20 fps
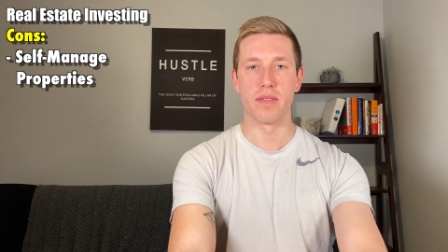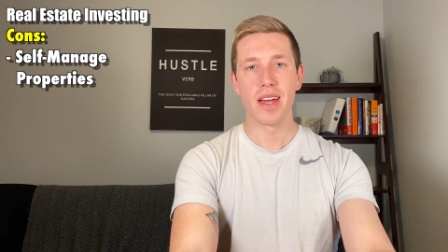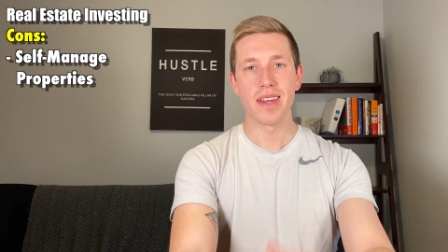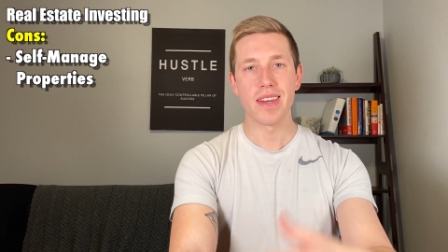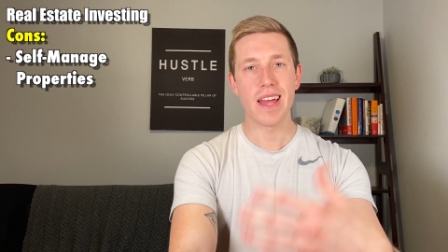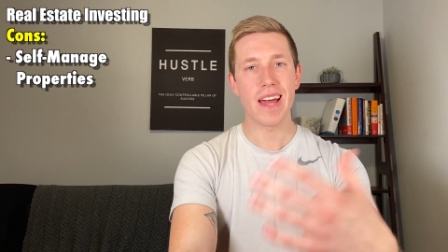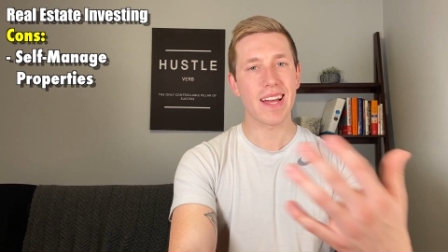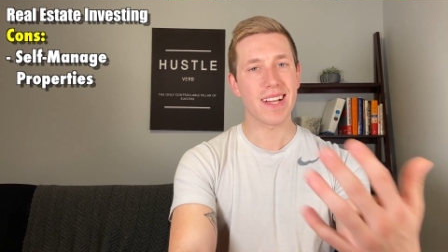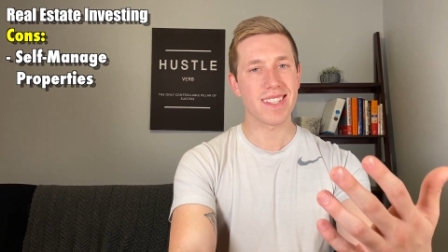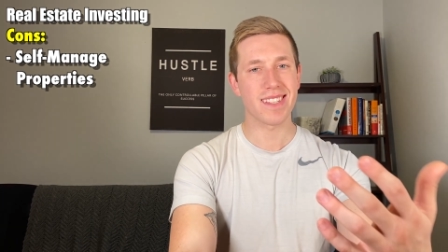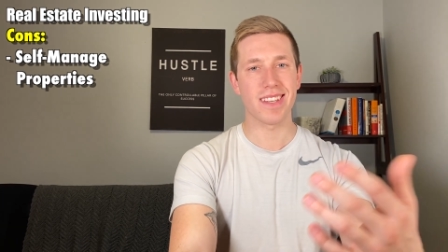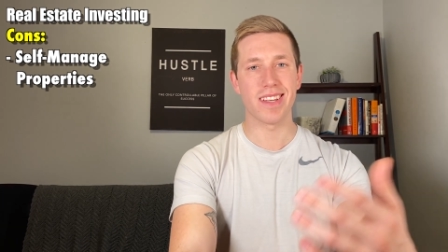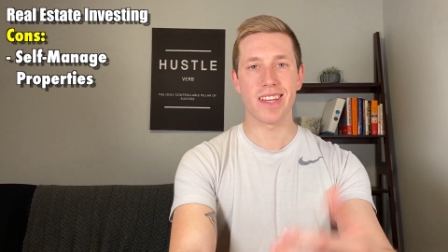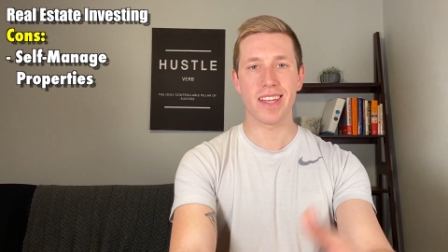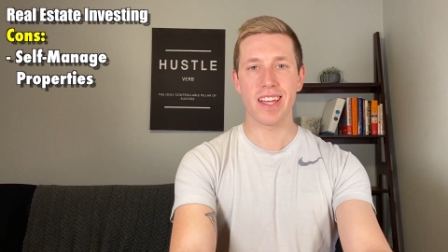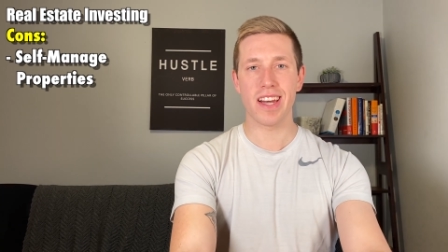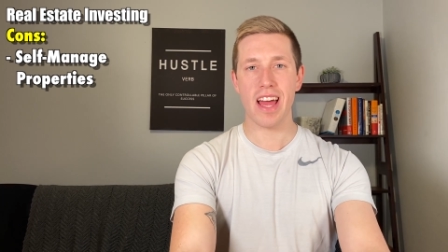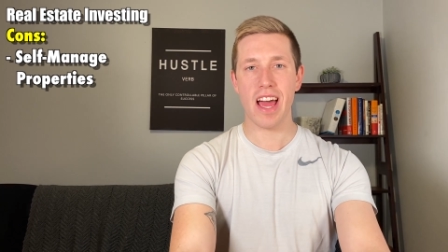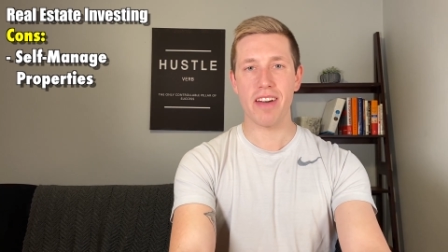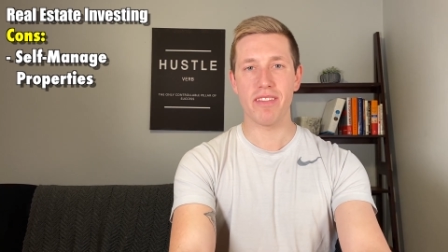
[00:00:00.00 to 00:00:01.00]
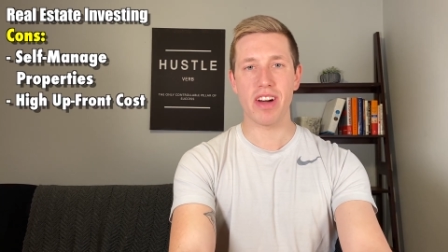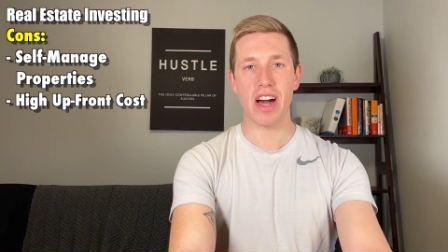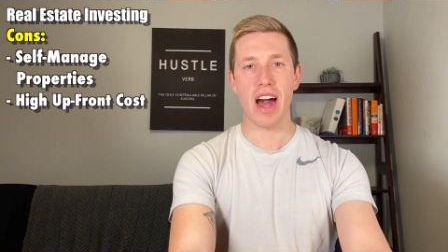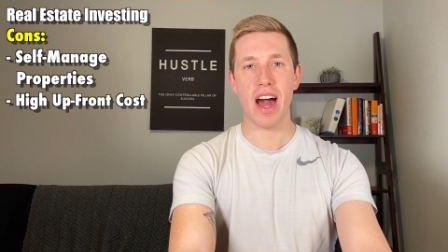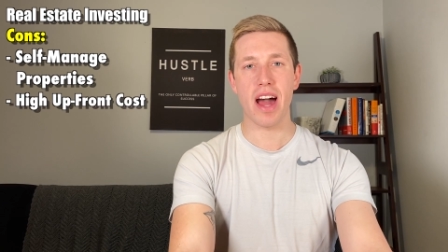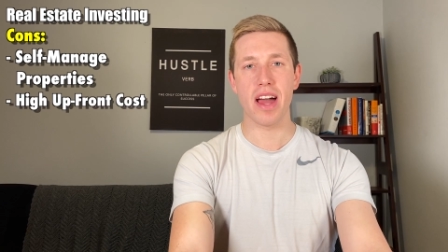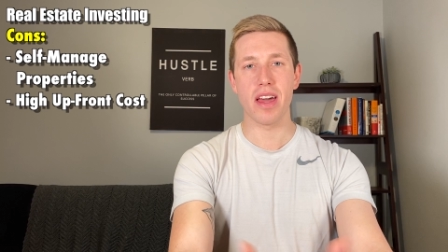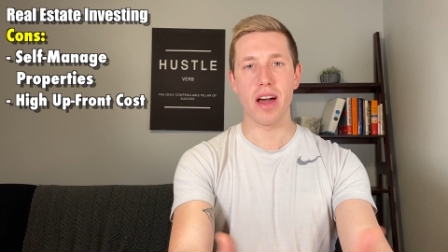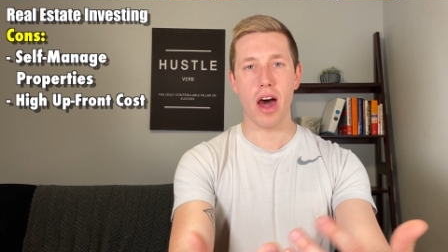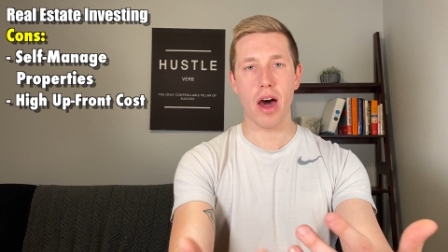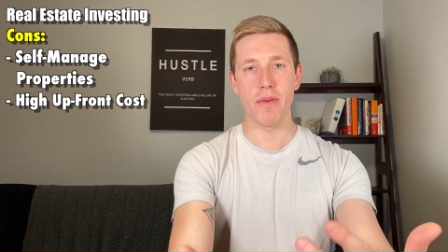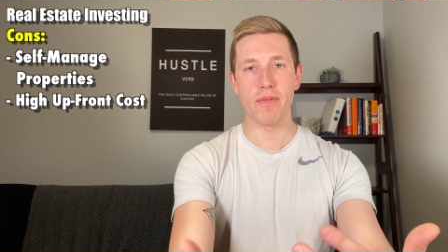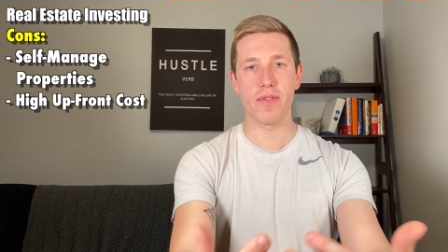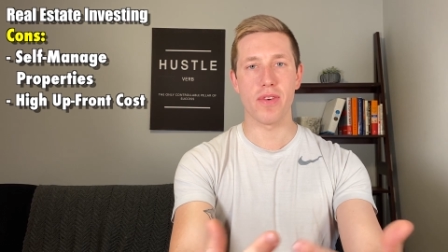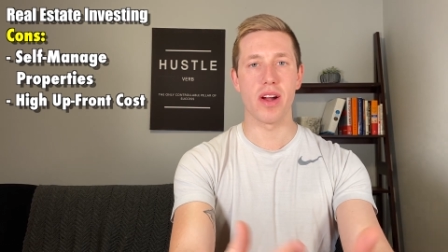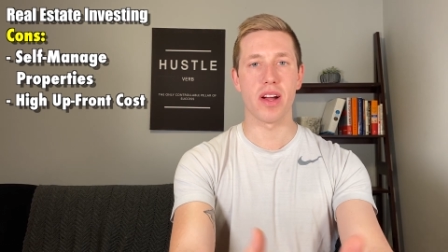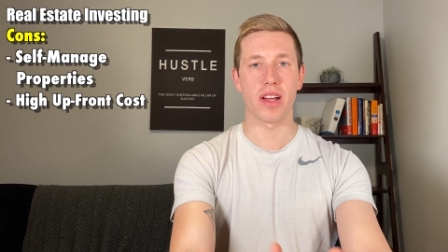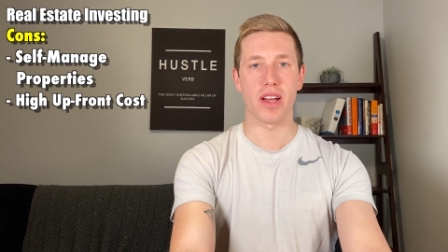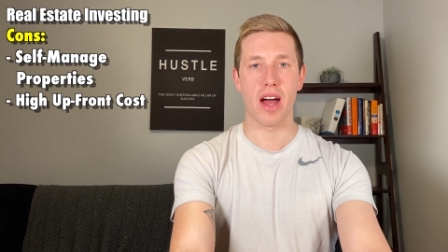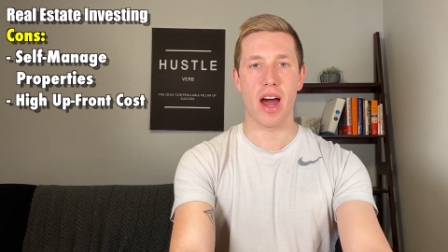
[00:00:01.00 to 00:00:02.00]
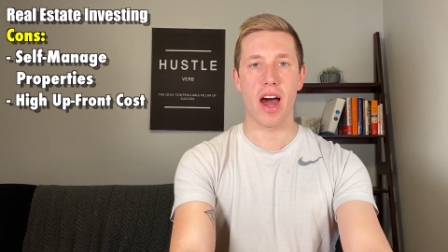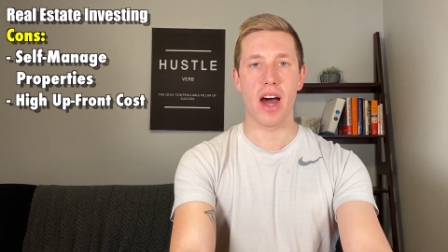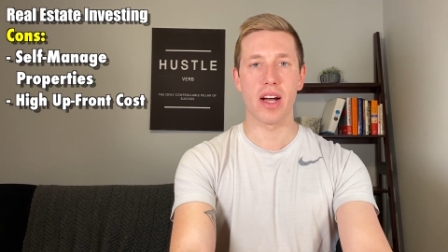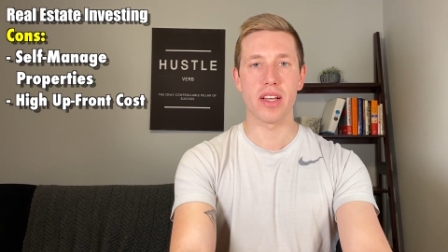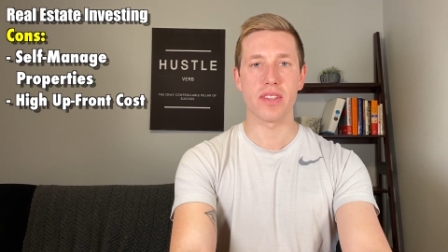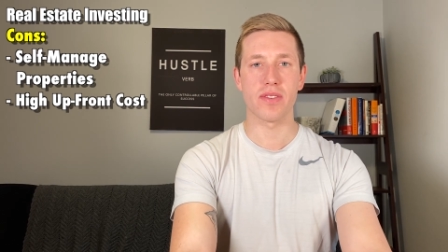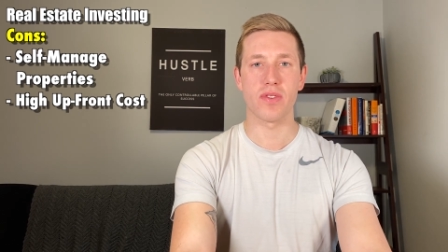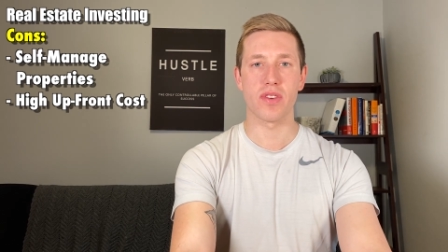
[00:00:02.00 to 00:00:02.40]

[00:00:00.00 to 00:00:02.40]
Next, it can have a high upfront cost